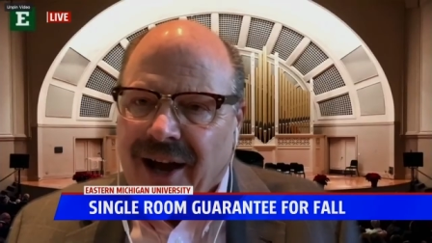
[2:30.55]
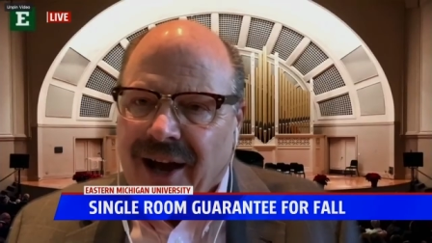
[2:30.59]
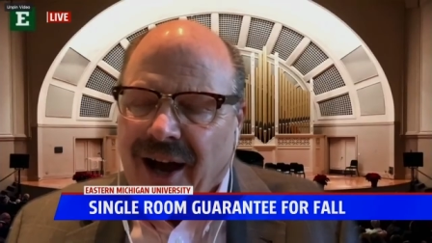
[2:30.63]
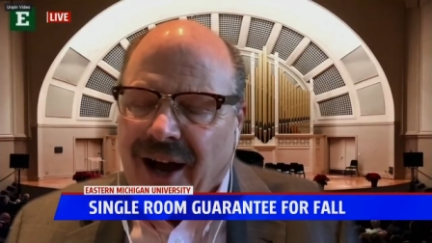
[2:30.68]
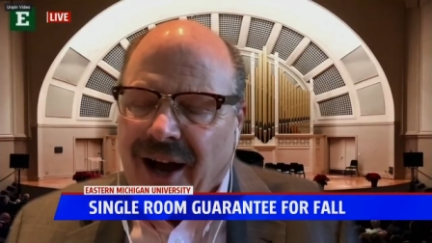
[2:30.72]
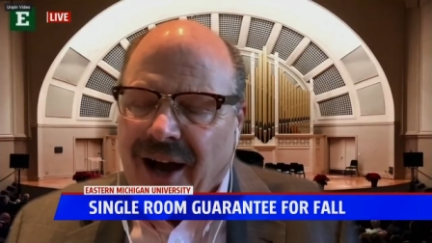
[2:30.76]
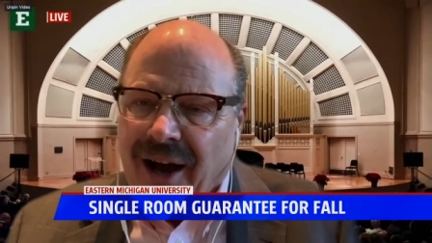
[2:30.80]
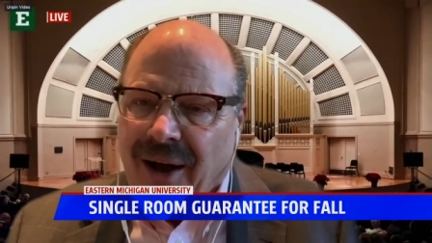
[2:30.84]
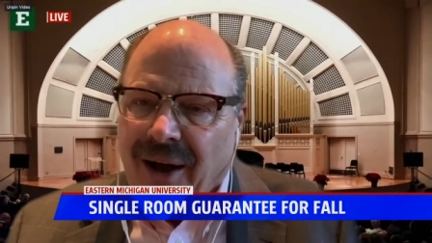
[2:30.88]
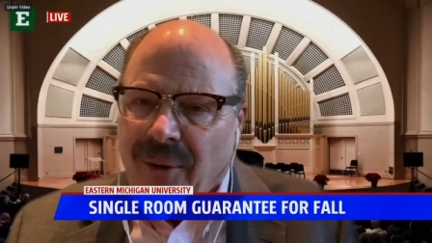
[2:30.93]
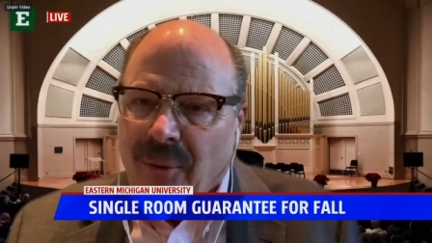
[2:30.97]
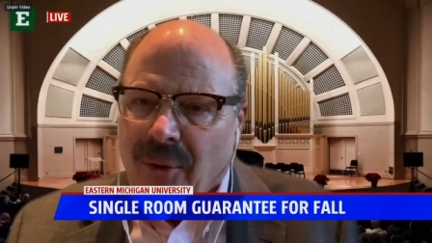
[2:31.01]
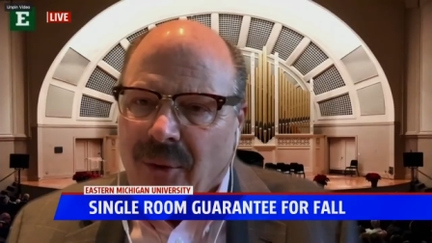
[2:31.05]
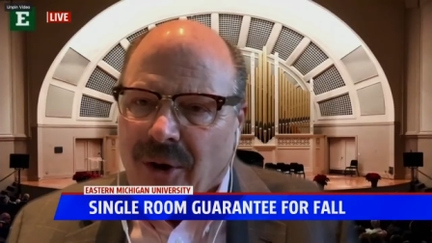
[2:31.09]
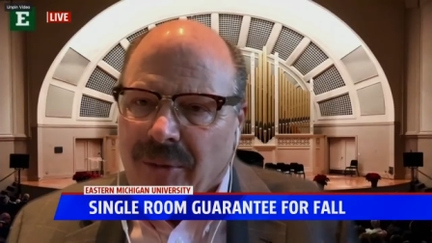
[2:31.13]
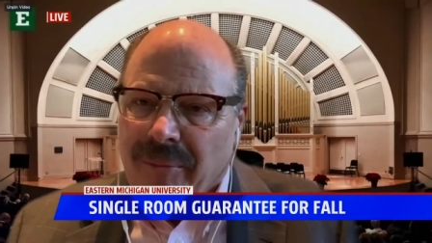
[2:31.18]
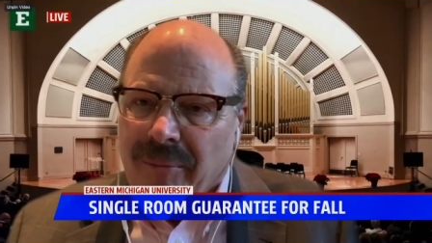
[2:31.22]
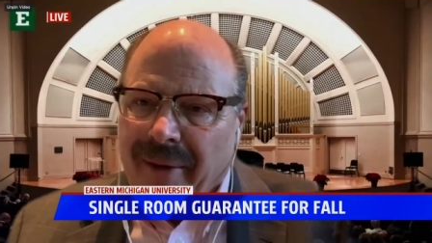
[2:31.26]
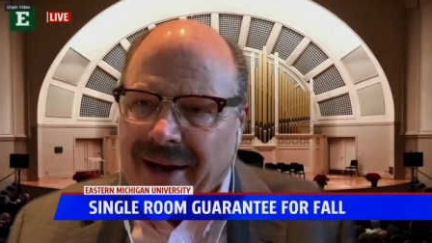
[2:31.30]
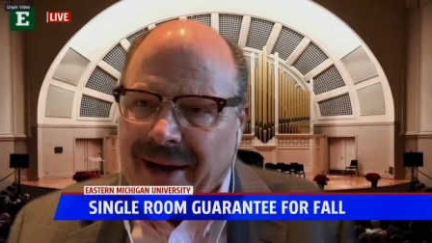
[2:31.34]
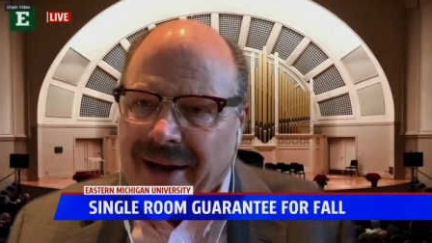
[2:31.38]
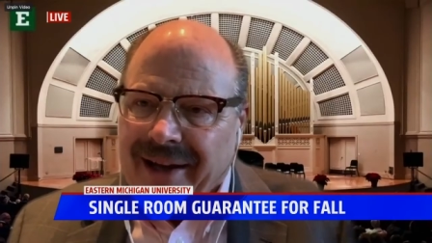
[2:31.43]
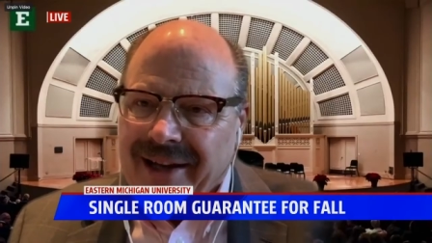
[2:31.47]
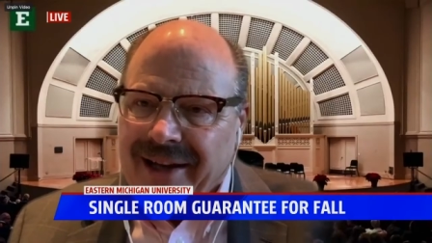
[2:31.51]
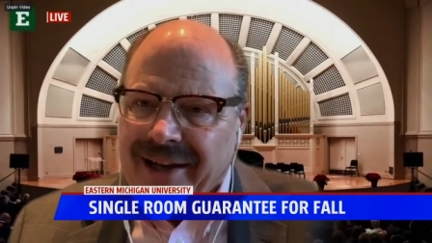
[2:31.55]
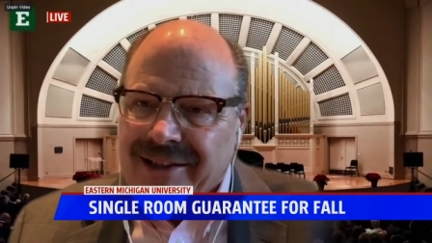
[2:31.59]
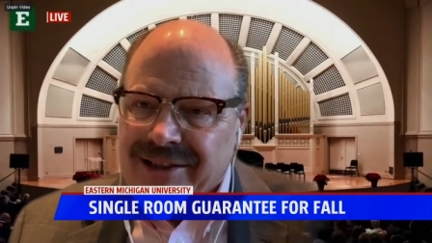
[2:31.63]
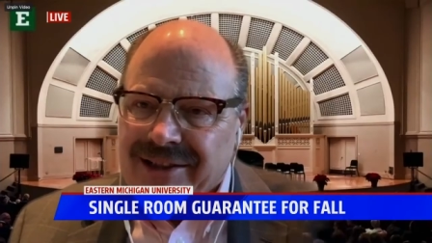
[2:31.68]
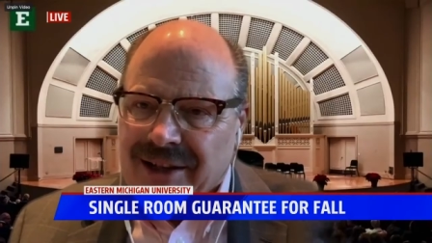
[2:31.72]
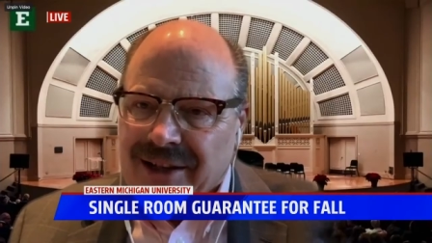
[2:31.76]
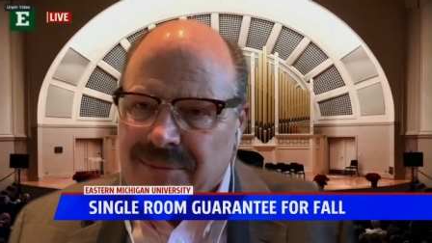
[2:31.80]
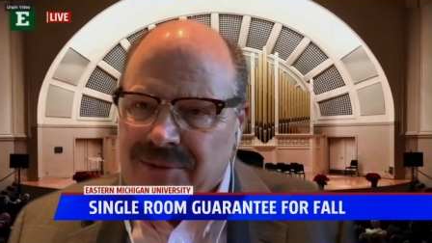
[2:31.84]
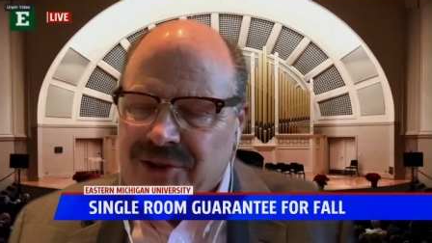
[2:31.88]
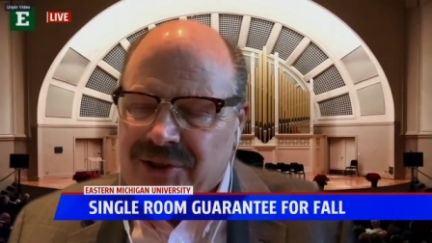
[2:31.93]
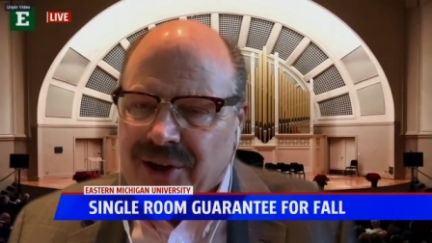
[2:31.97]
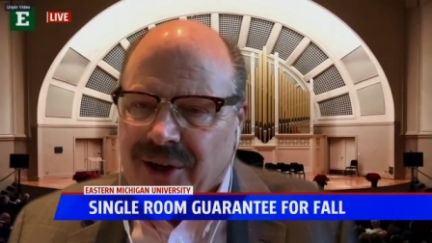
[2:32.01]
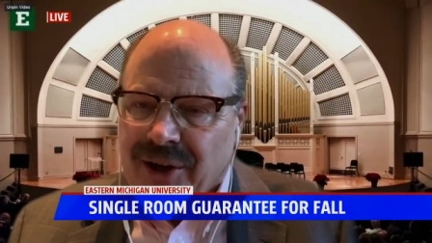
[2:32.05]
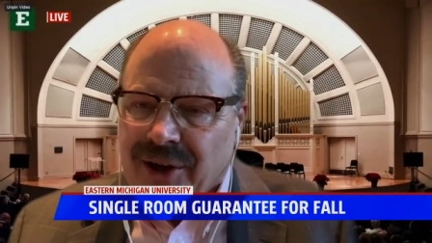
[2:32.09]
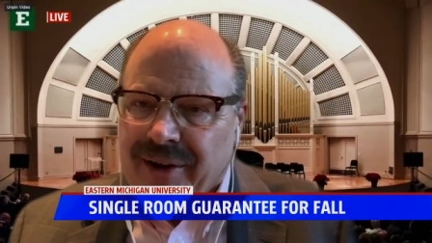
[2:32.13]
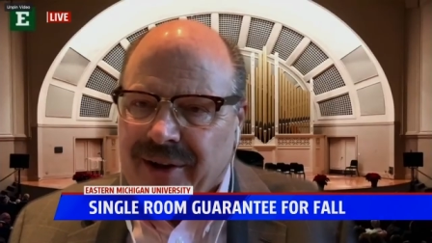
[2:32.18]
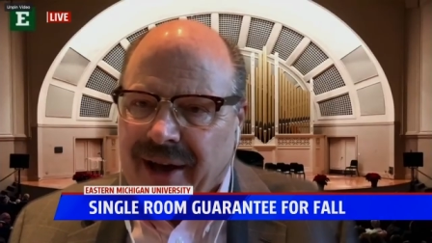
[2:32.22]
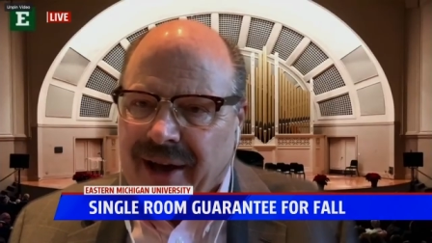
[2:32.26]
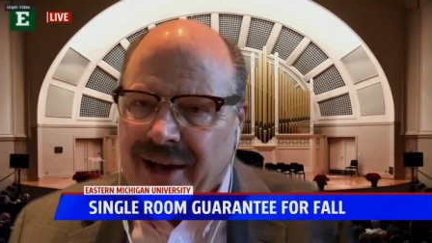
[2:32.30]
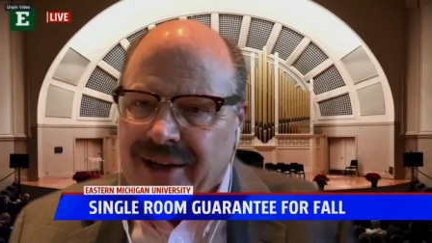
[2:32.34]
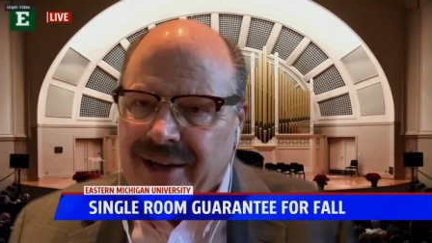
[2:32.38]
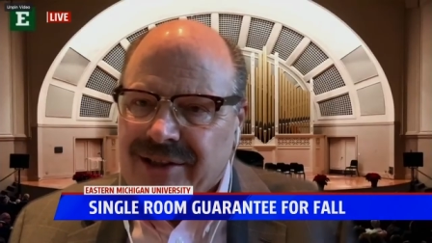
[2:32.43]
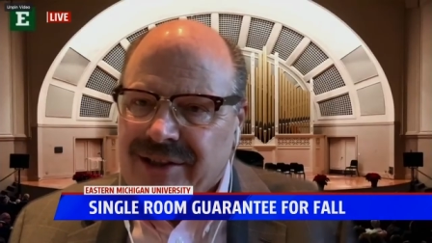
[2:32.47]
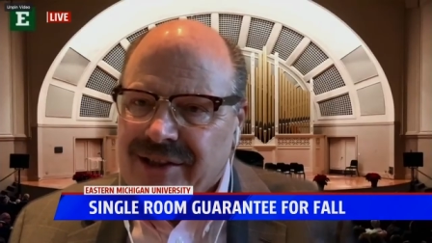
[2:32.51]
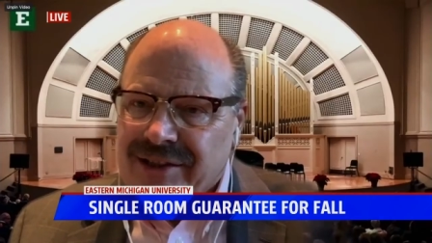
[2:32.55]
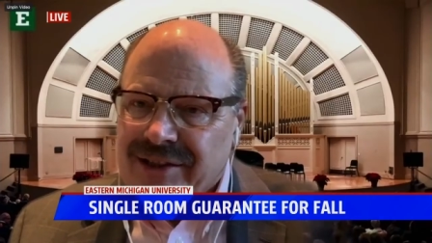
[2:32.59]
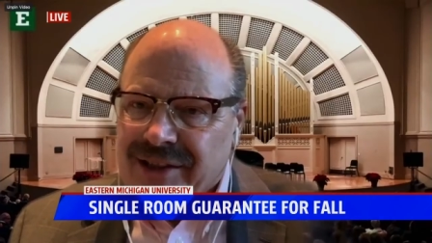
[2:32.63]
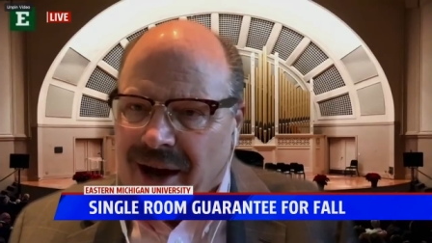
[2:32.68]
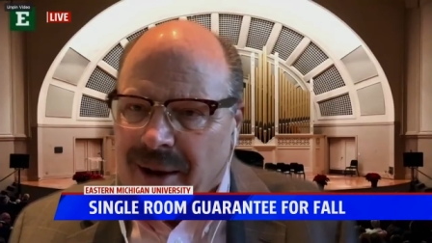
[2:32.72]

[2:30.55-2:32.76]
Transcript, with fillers: uh, we're making some staircases